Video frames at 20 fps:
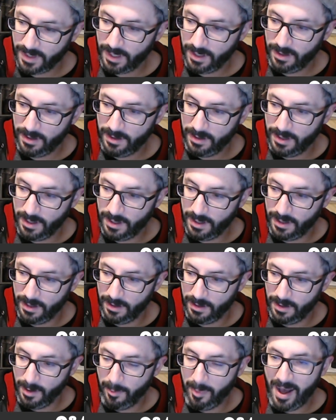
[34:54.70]

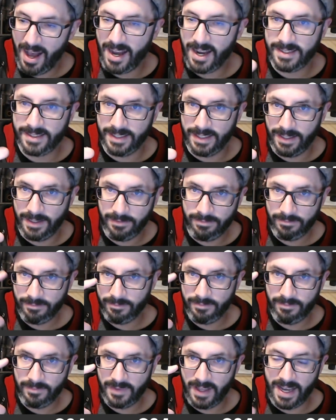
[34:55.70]
epoxy
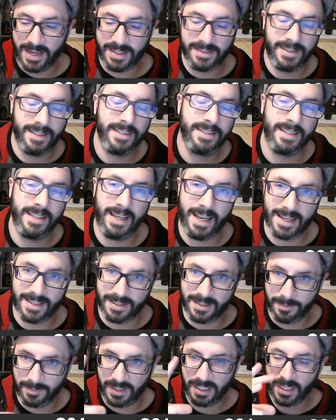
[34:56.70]
the XTC has
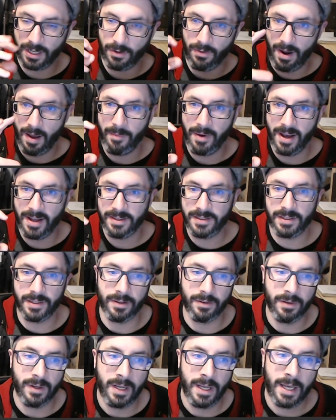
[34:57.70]
something to grab onto.
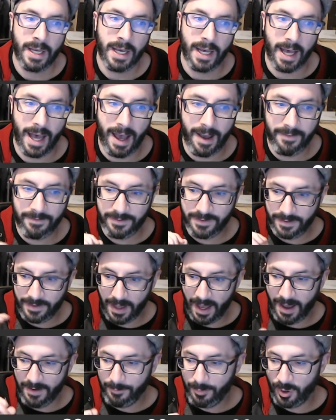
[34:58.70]

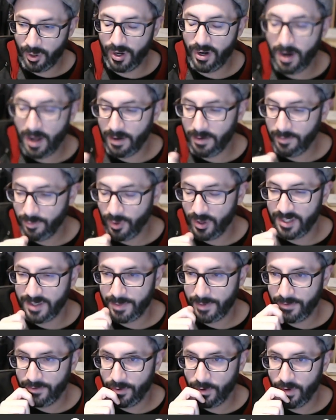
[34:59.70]
I've put it on prints
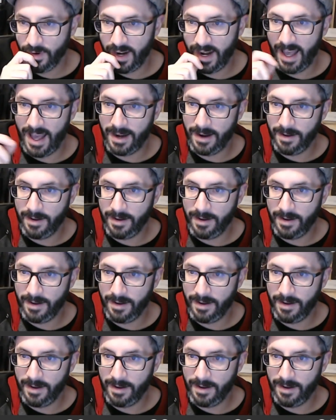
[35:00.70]
before and had it